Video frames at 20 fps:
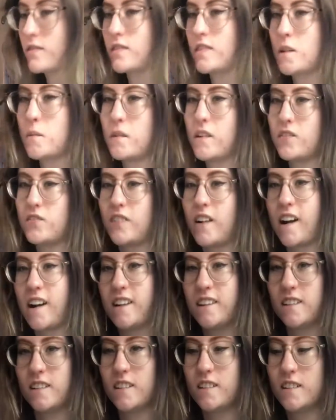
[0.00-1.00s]
Let me find
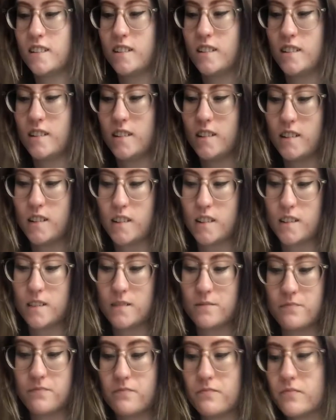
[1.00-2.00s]
it.
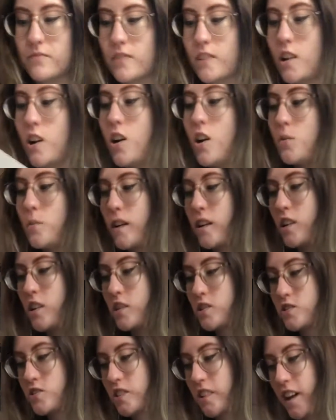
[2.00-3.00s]
Oh my
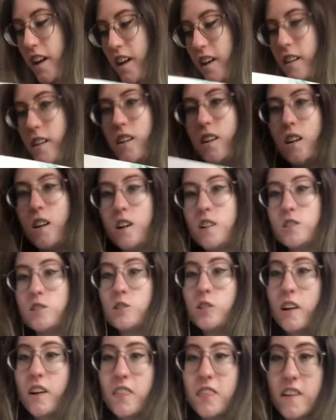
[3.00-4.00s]
gosh, okay.
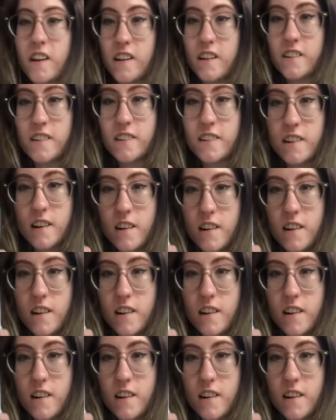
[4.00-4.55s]
Look at this.